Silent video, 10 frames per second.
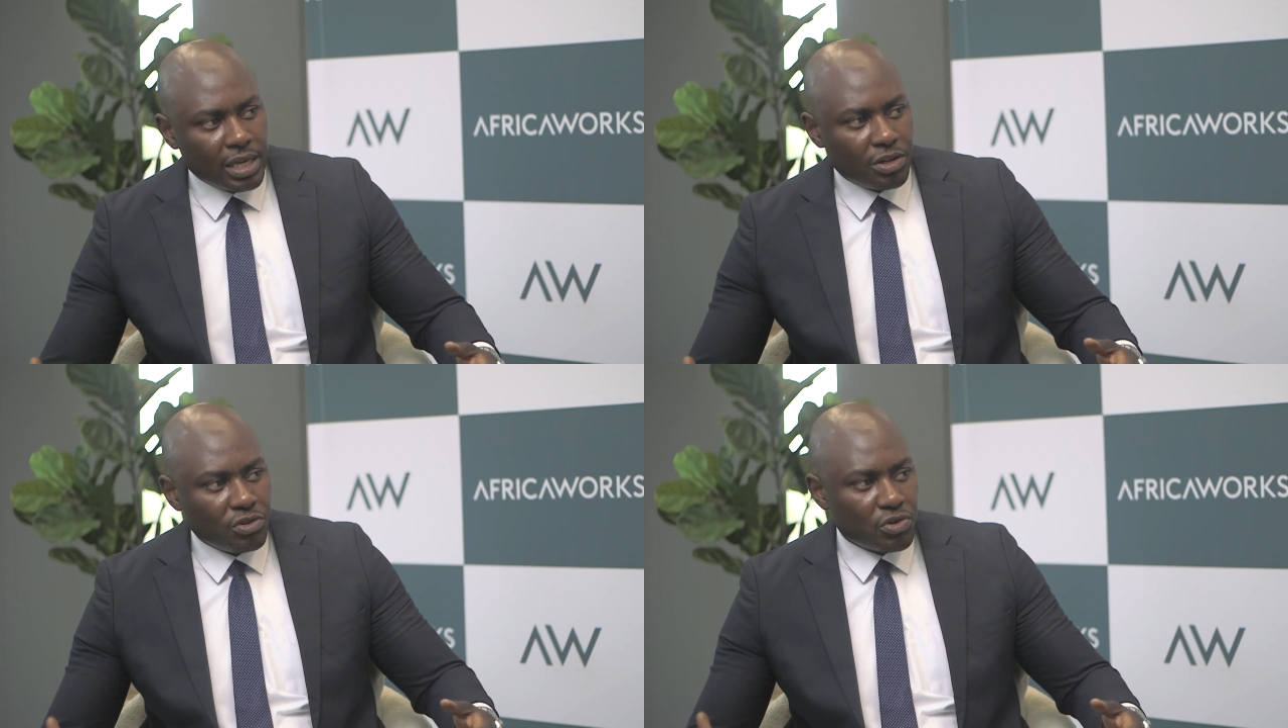
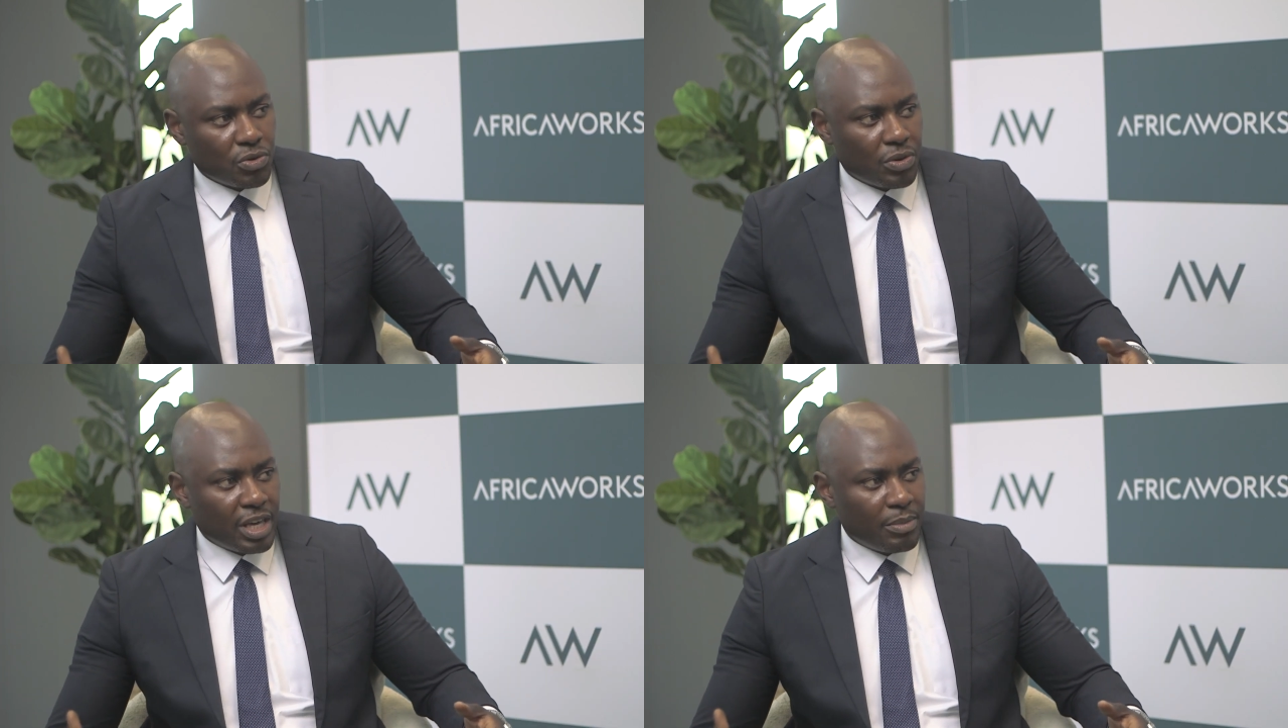
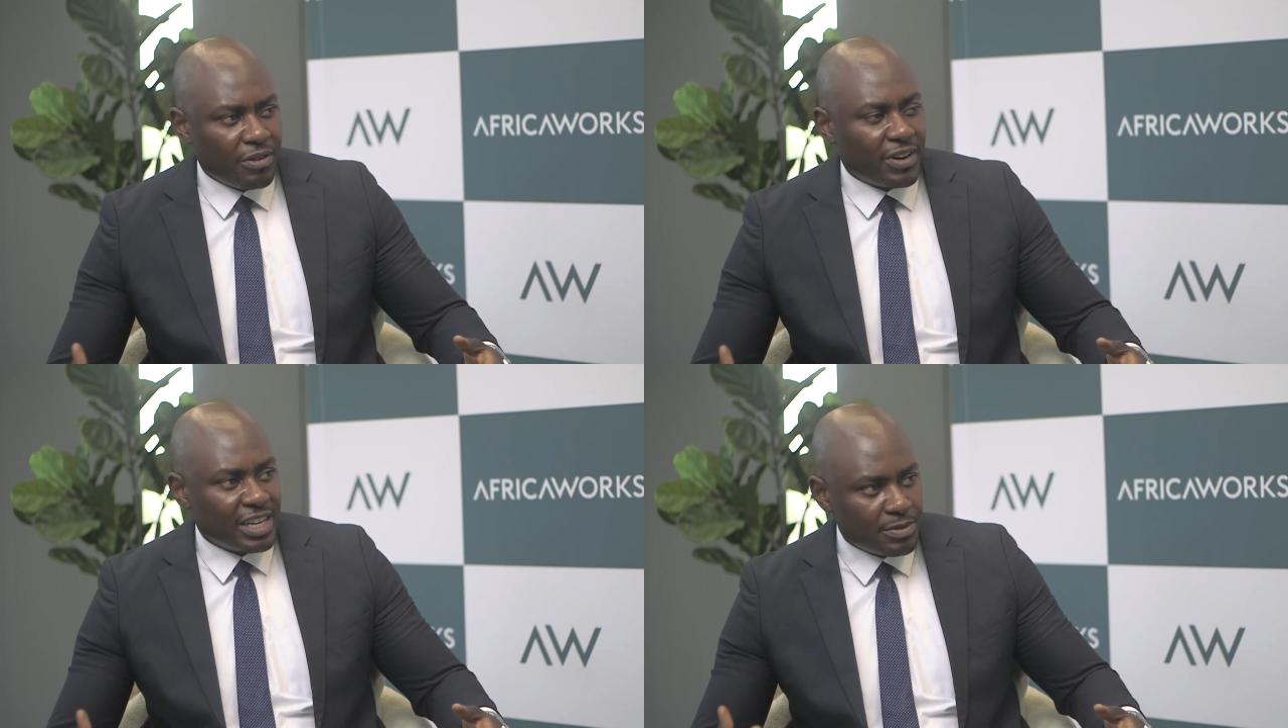into the
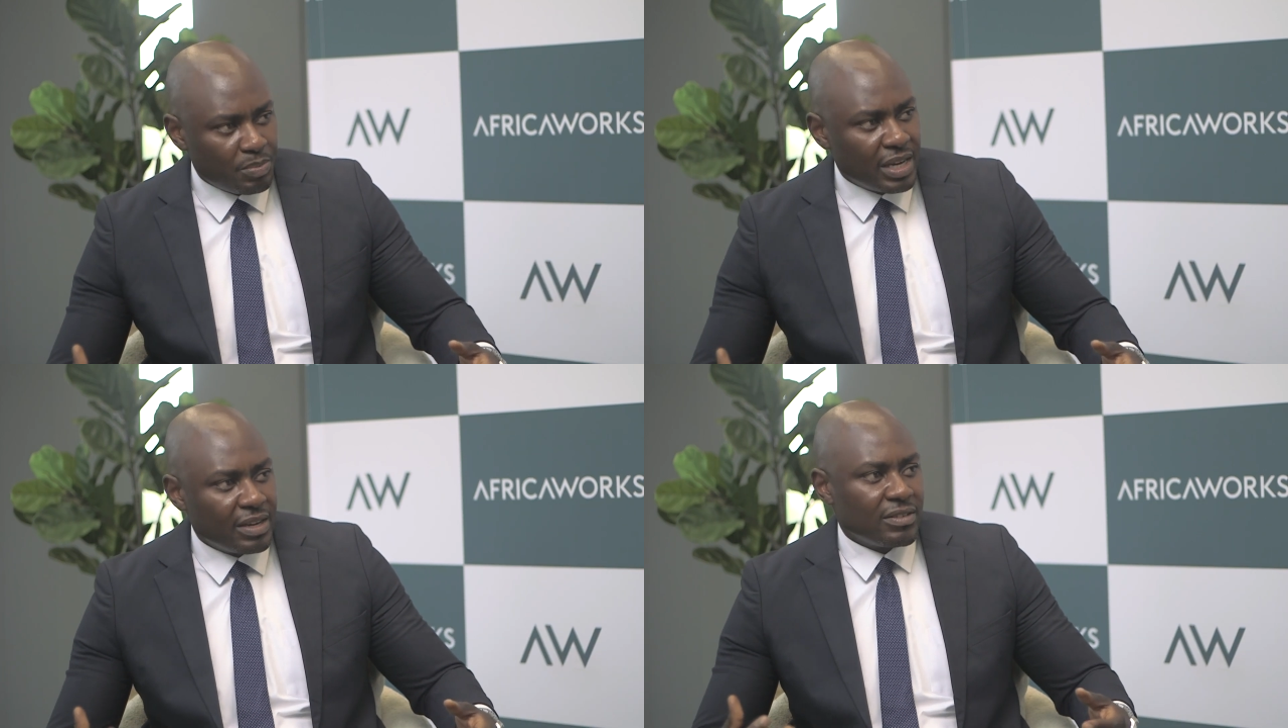MFI
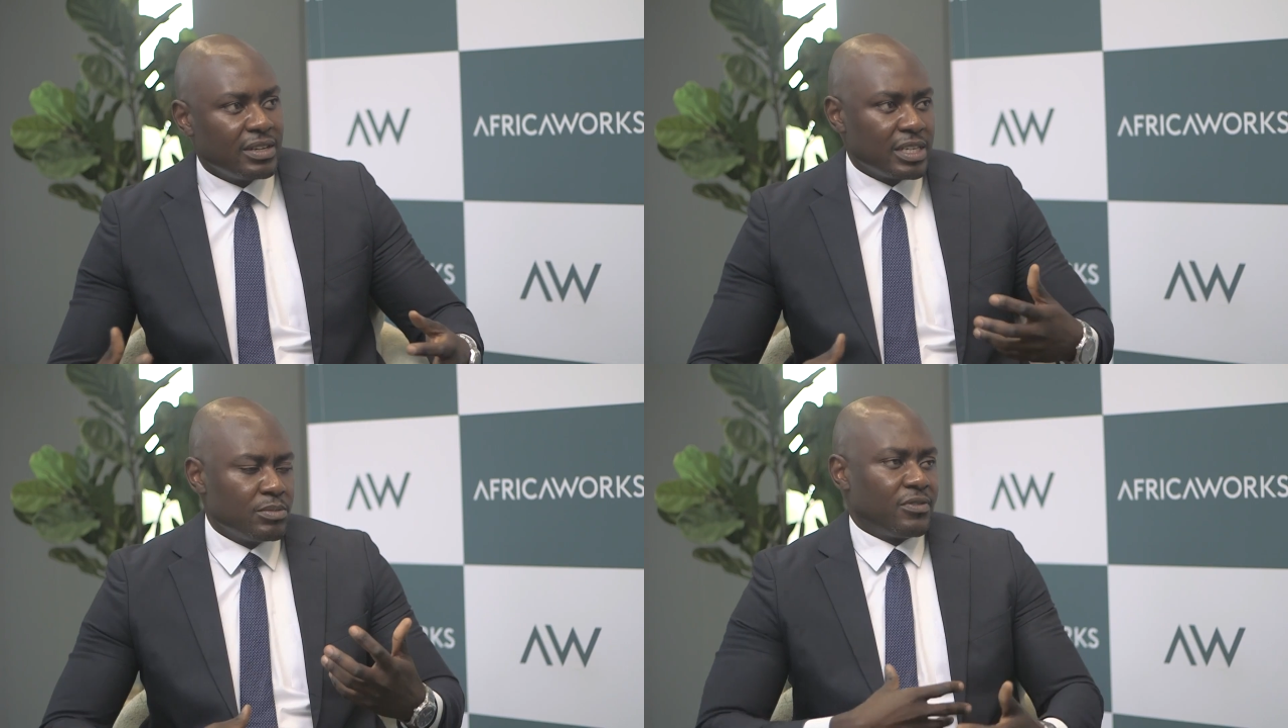space in
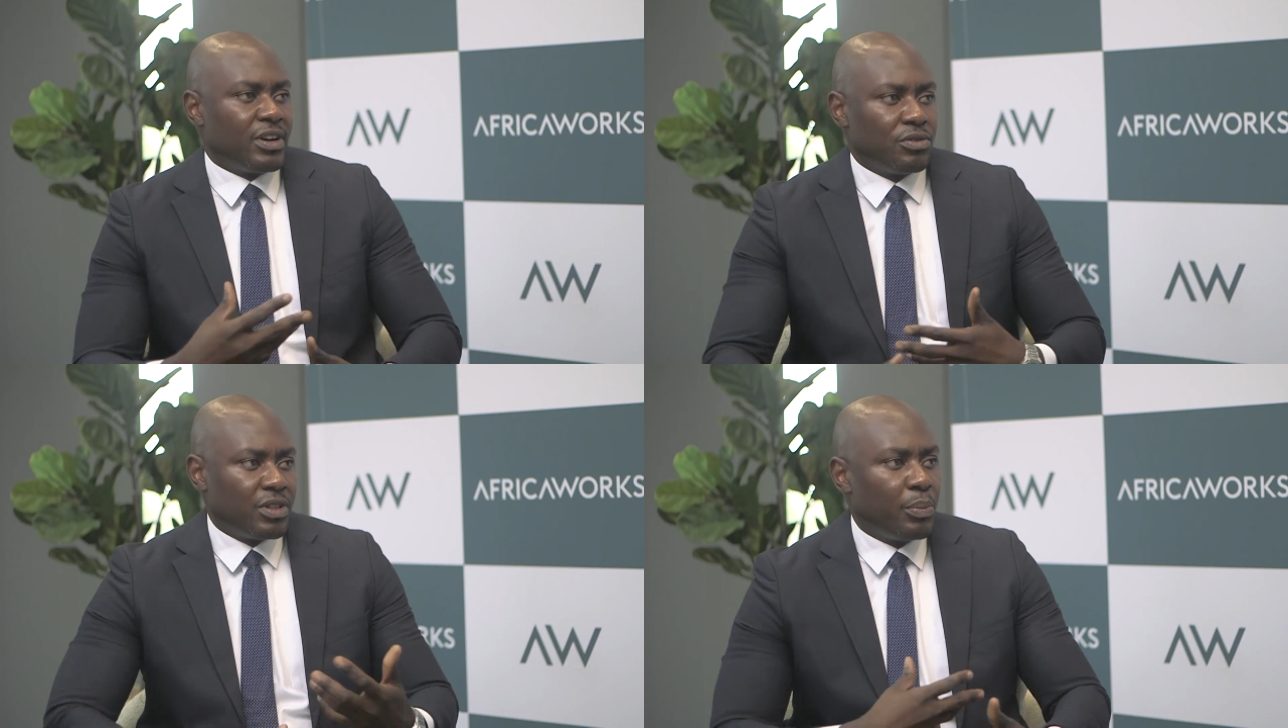terms of
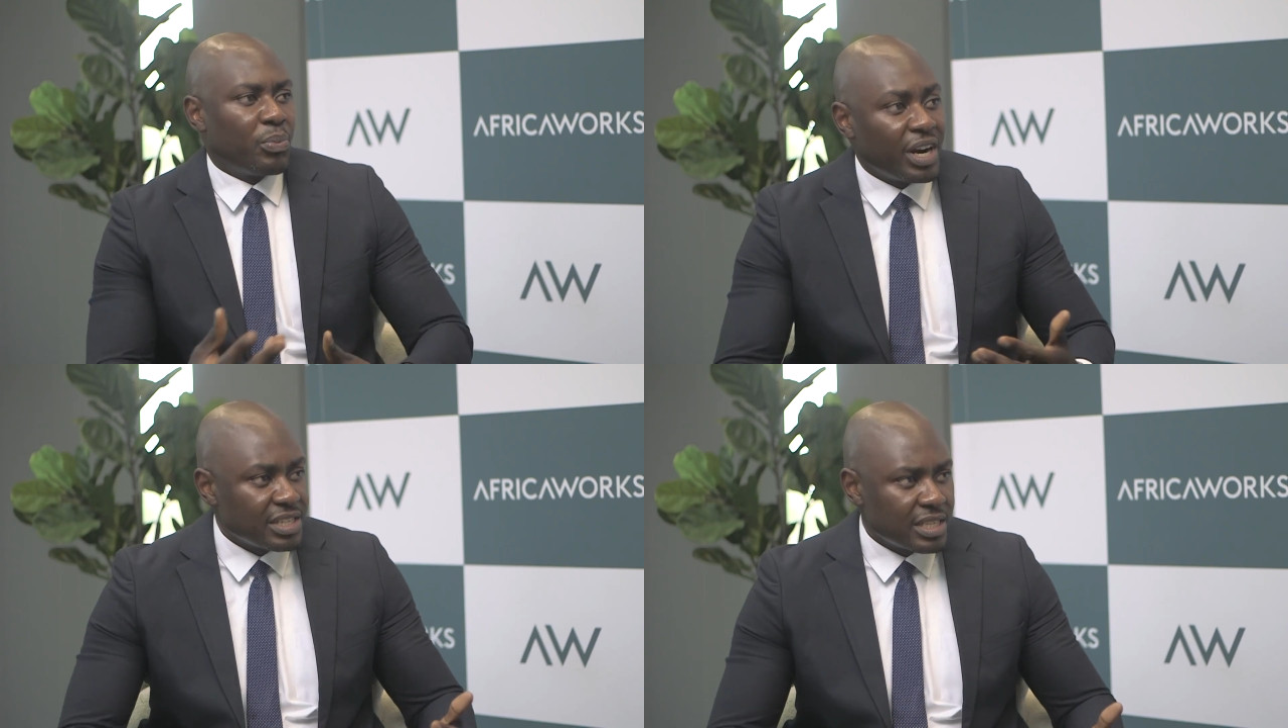how do they
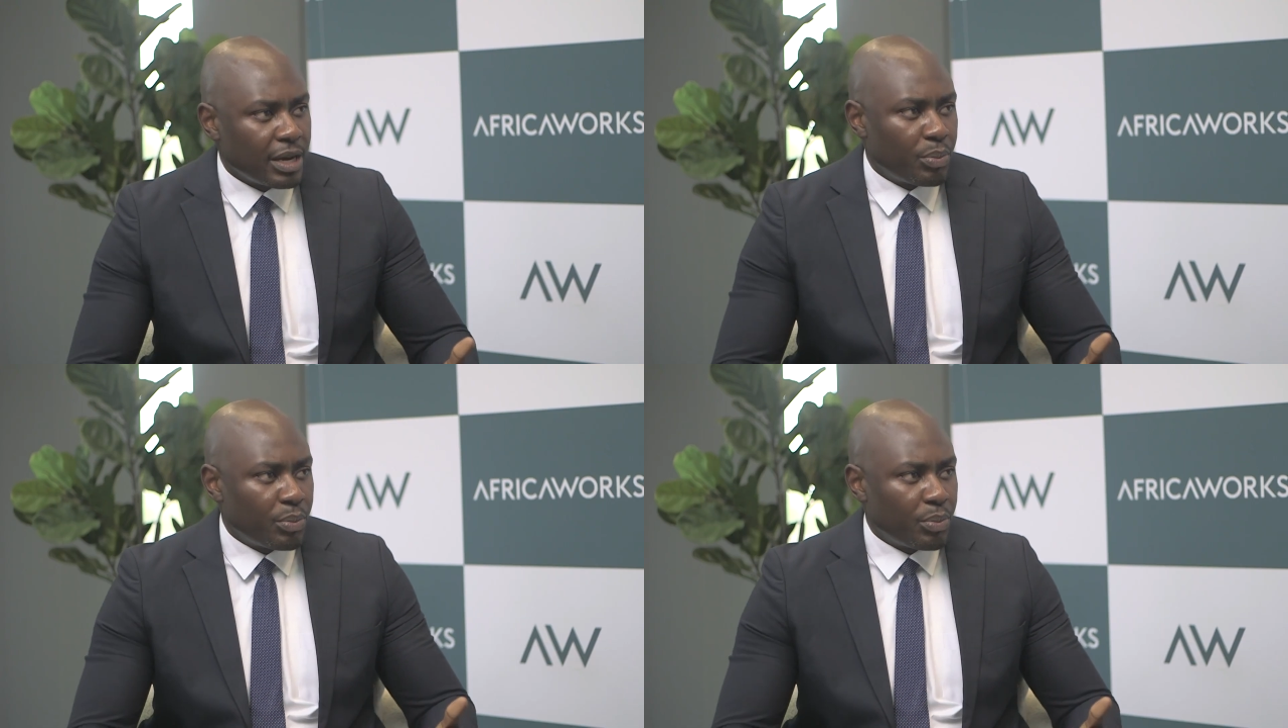price their